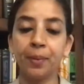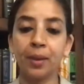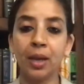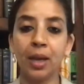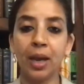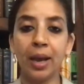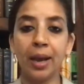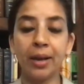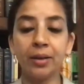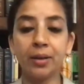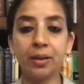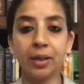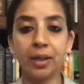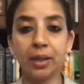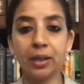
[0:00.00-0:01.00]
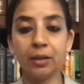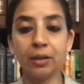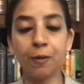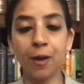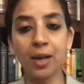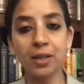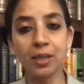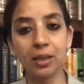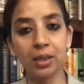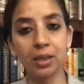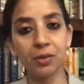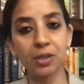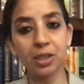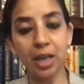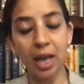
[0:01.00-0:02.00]
And in fact, it
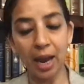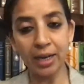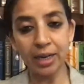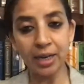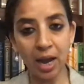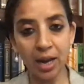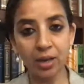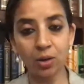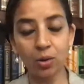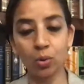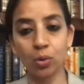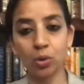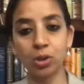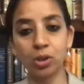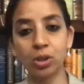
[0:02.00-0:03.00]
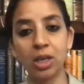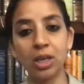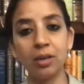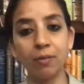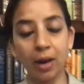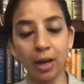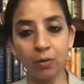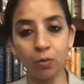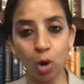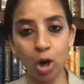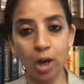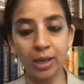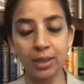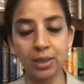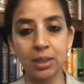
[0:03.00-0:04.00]
was 9 high courts in one
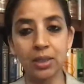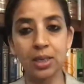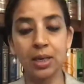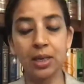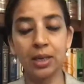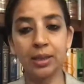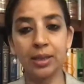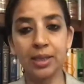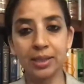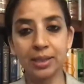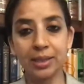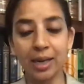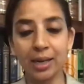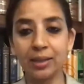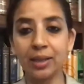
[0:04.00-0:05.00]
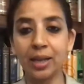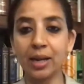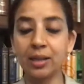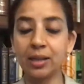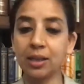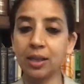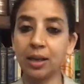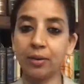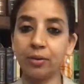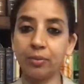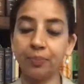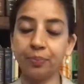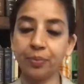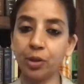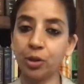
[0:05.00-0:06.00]
voice. They said that,
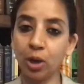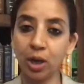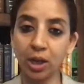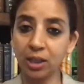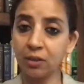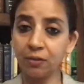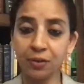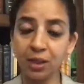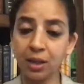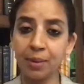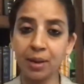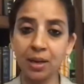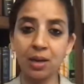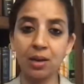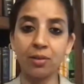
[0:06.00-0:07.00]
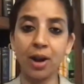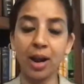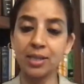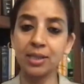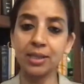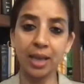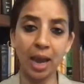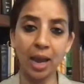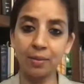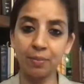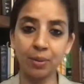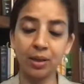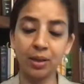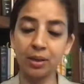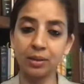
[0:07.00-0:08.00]
other fundamental rights can
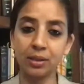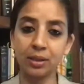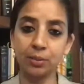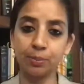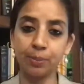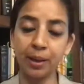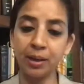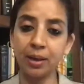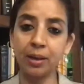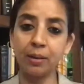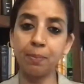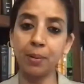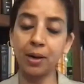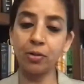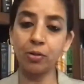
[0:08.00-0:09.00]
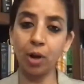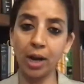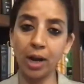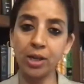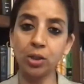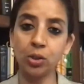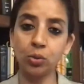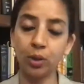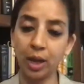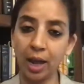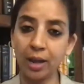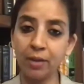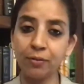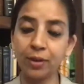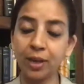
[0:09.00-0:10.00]
be suspended, but right to
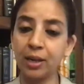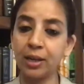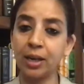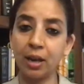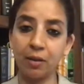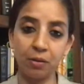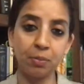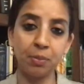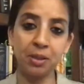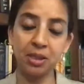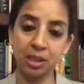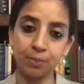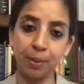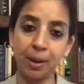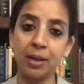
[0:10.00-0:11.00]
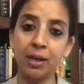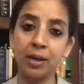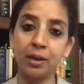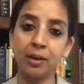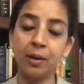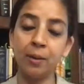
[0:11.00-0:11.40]
life can never be suspended